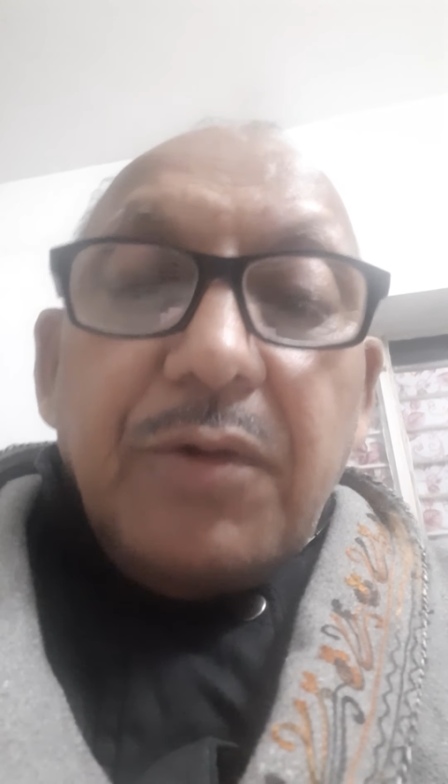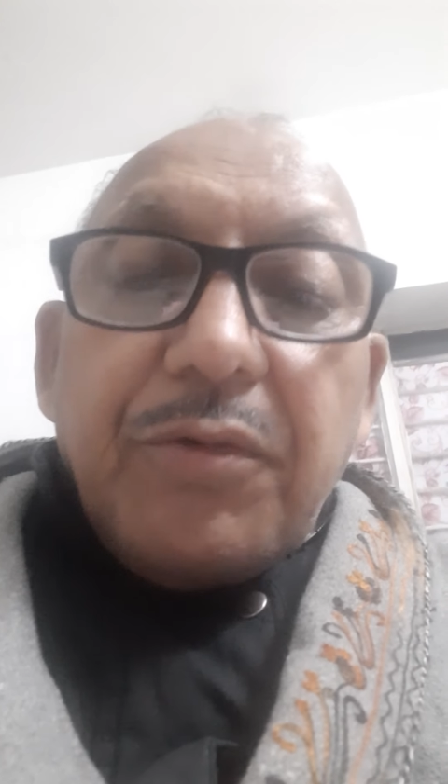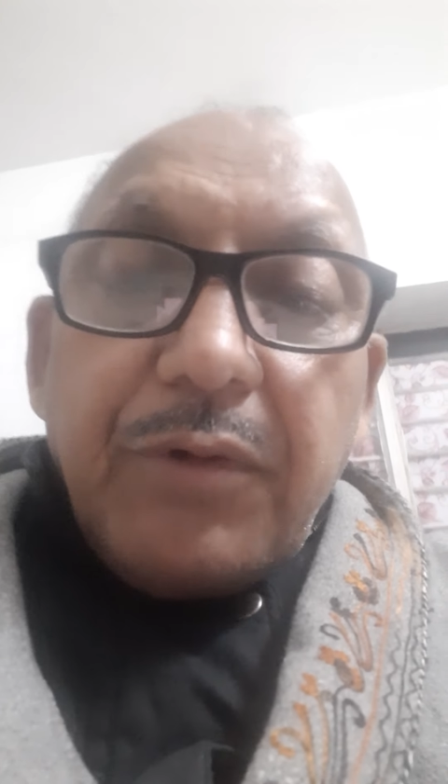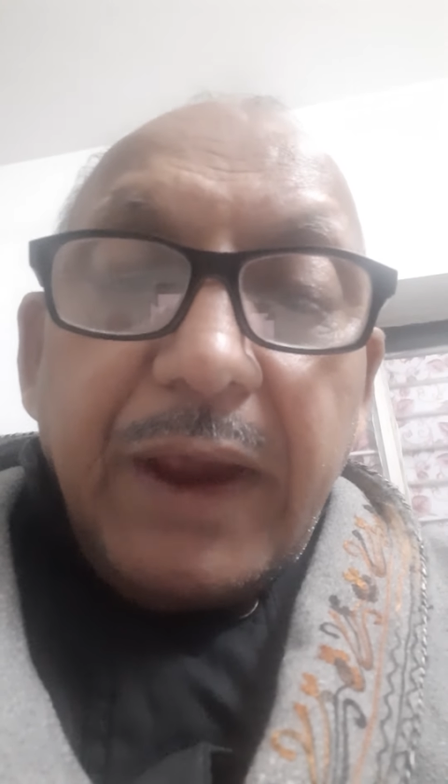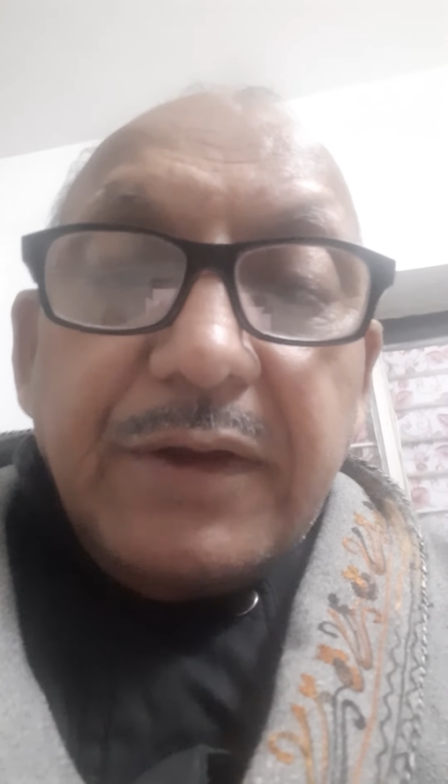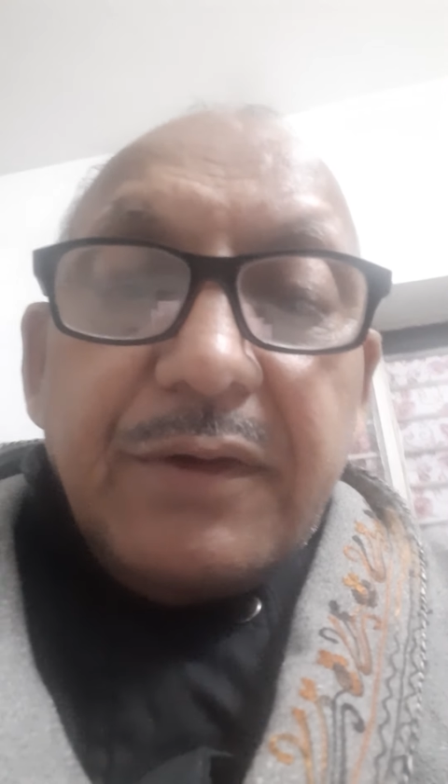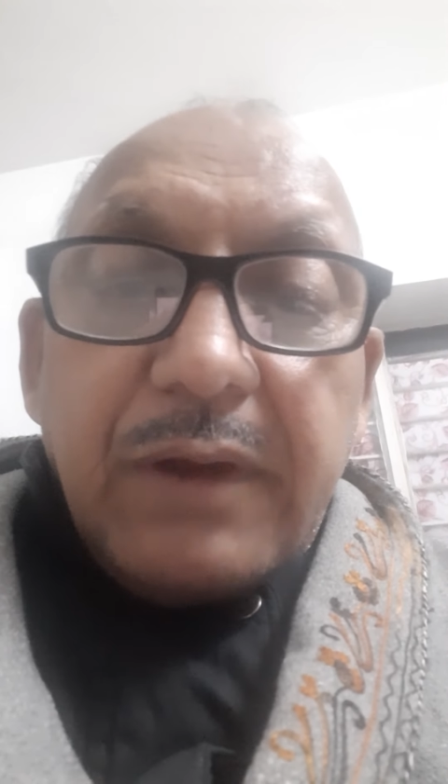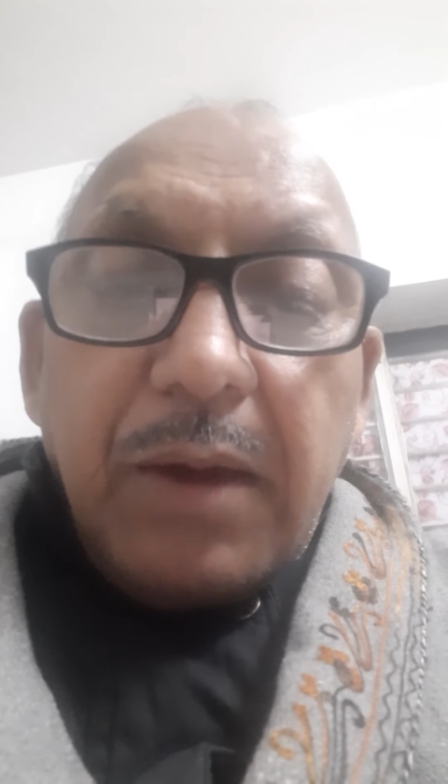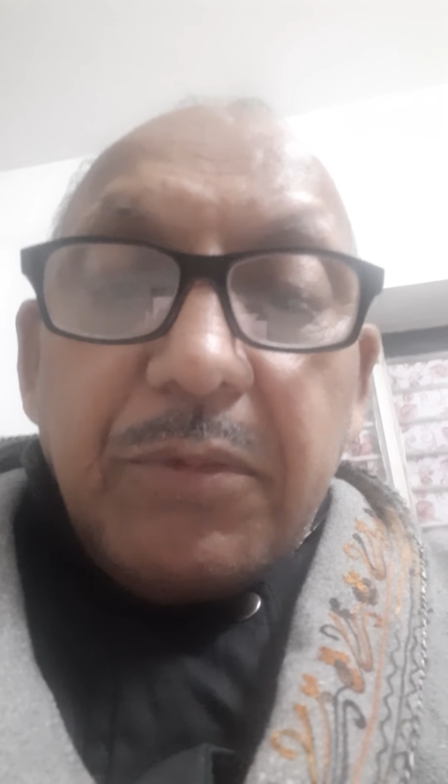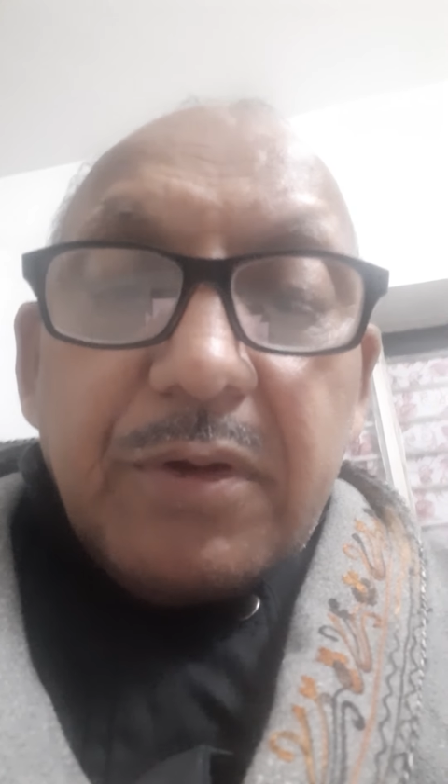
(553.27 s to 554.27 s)
right
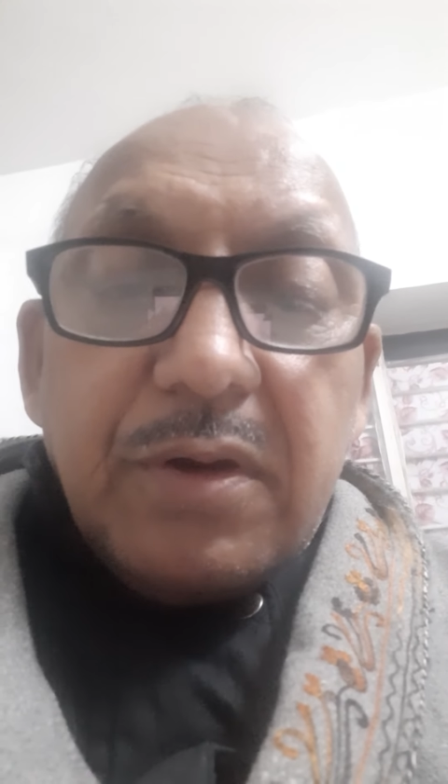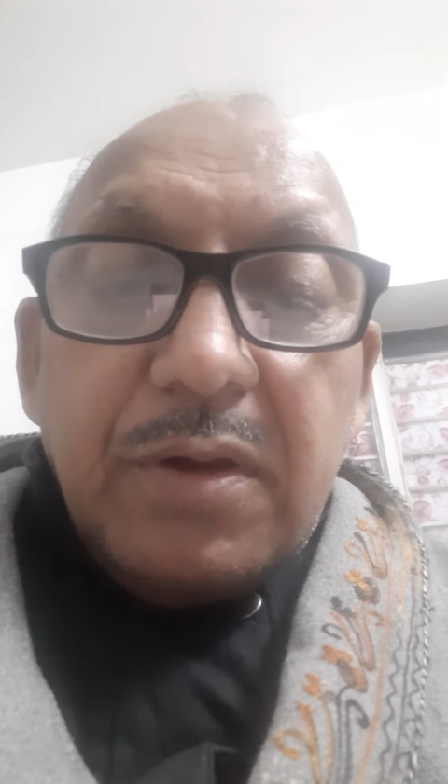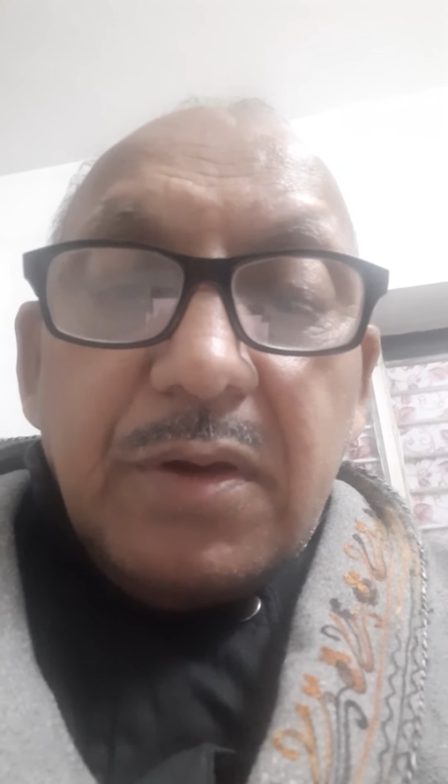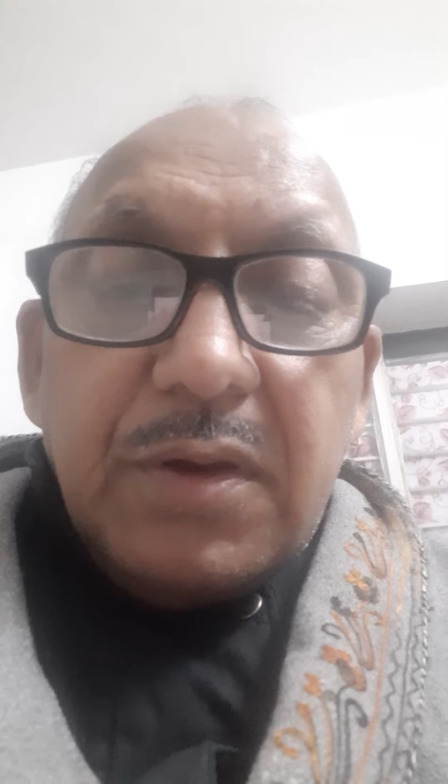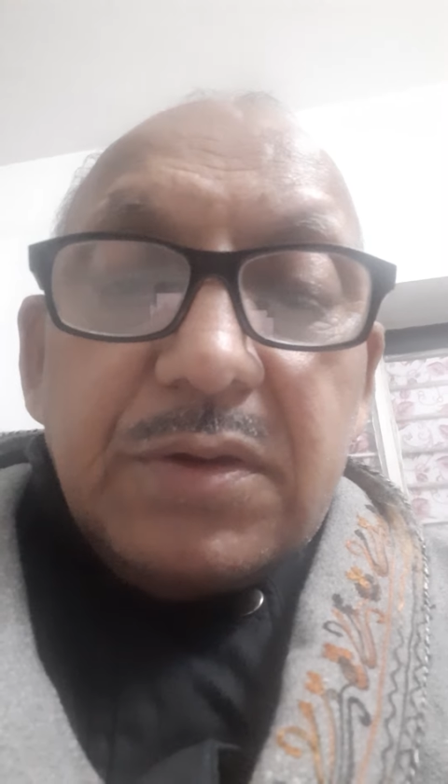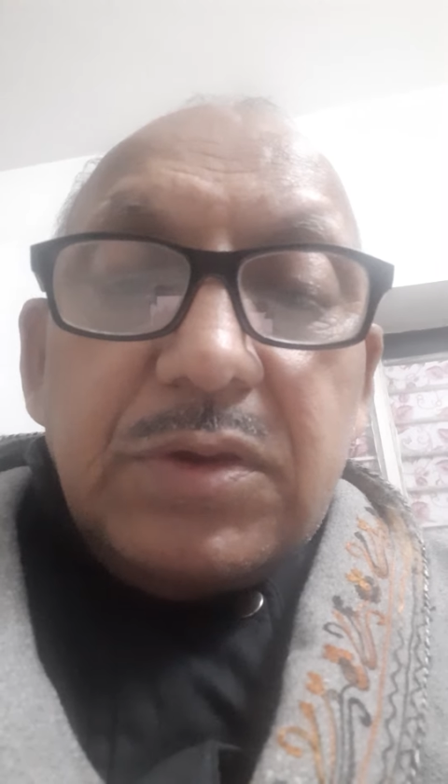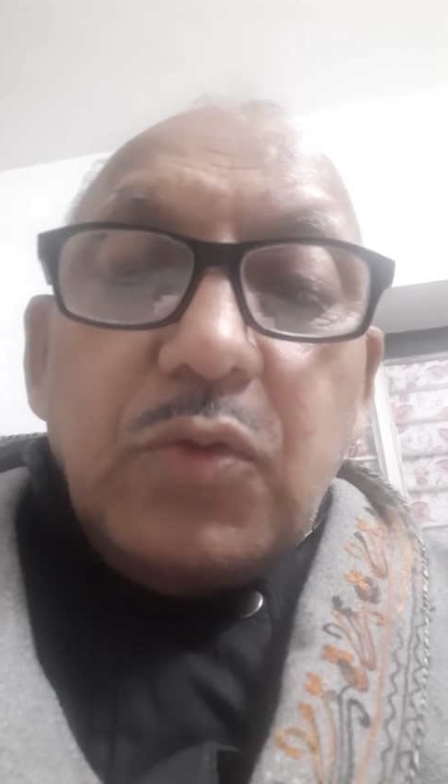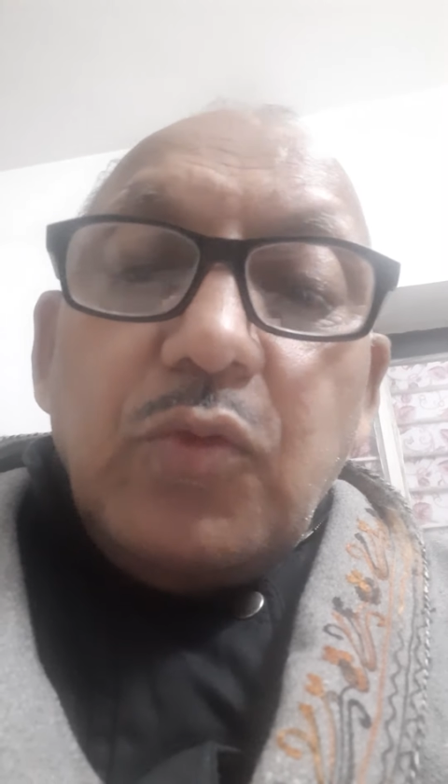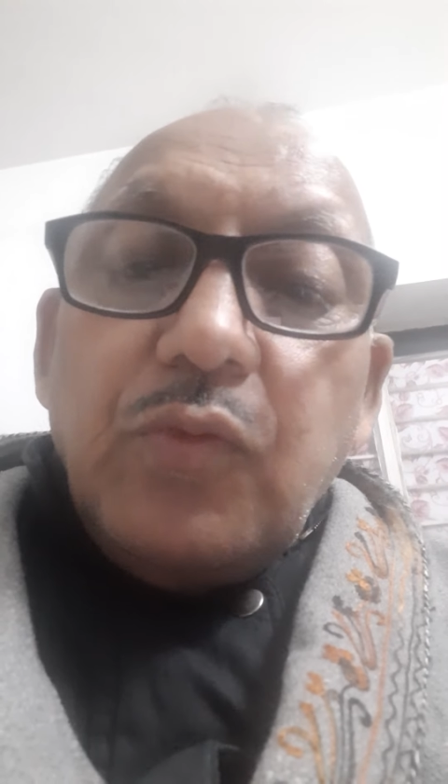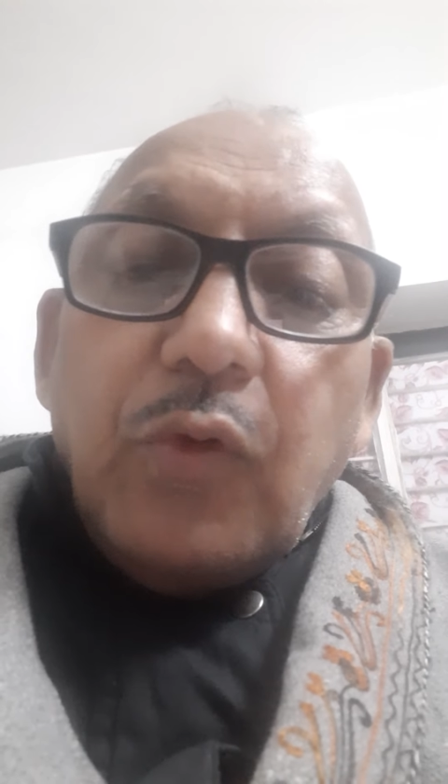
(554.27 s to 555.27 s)
grammar,
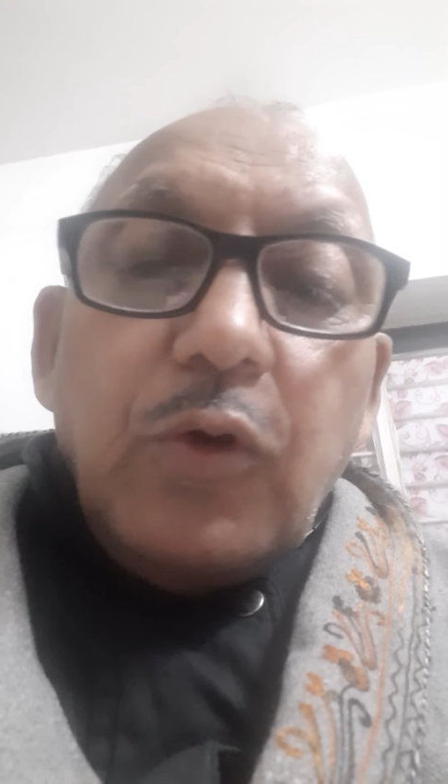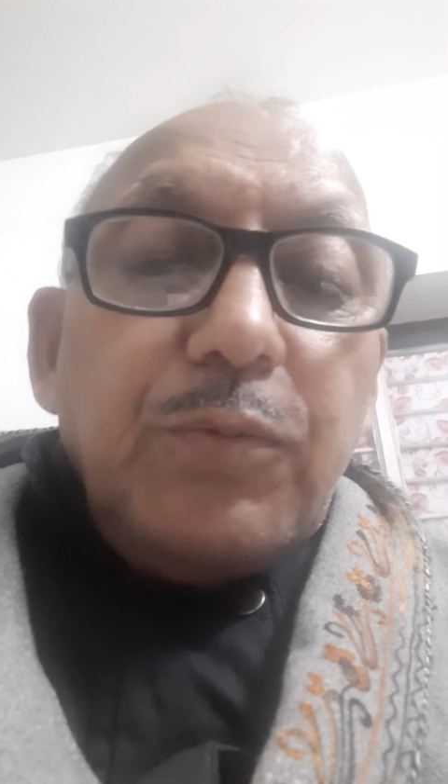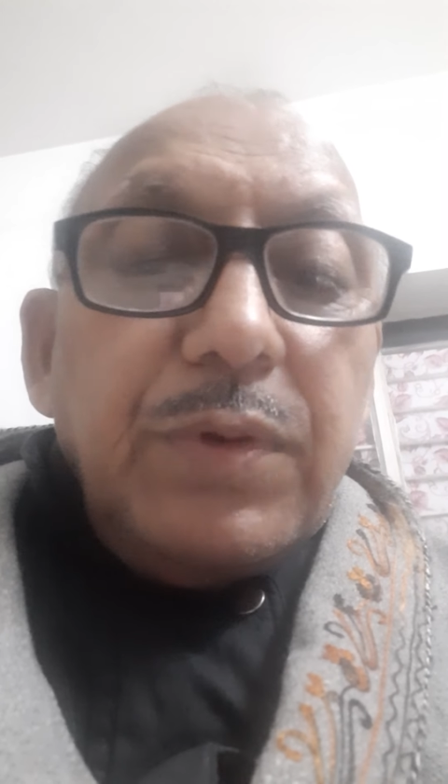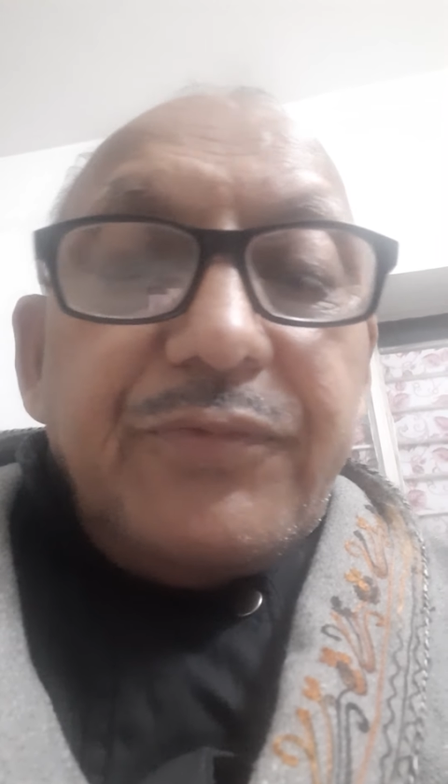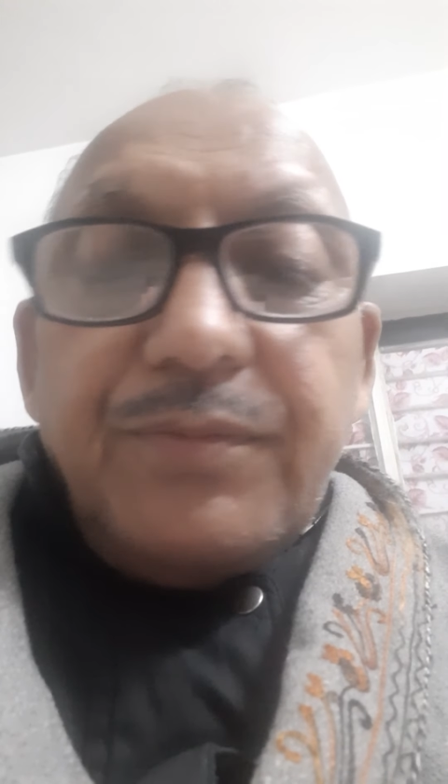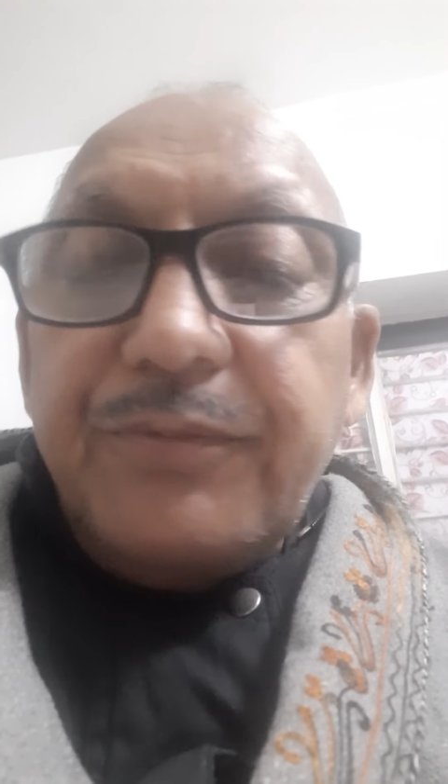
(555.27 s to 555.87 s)
you won't be